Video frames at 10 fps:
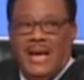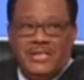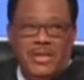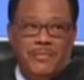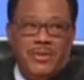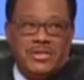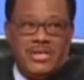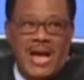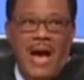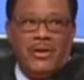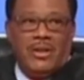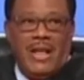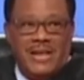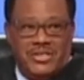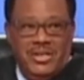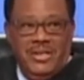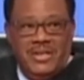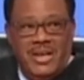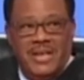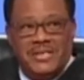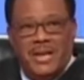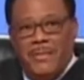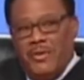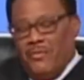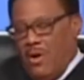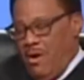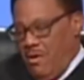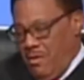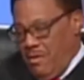like she put you out or like she did something wrong.